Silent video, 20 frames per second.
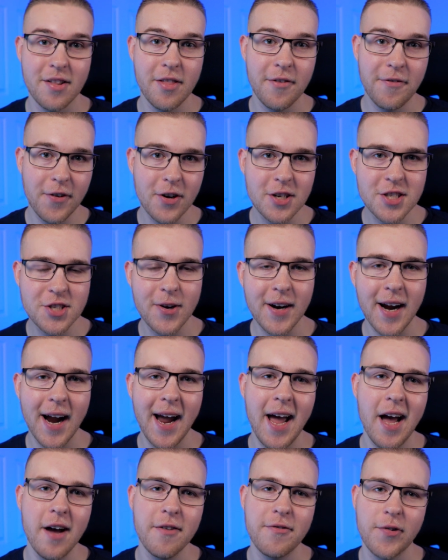so the first trick I
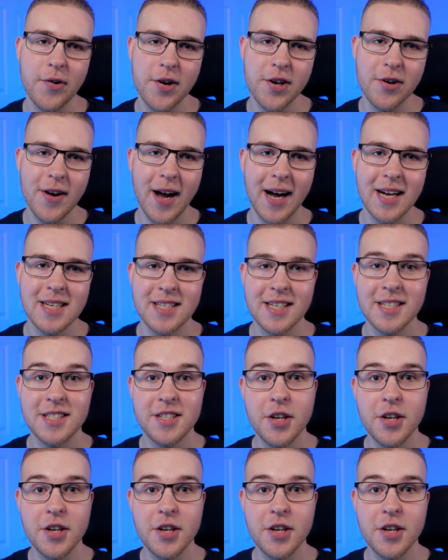have for you guys is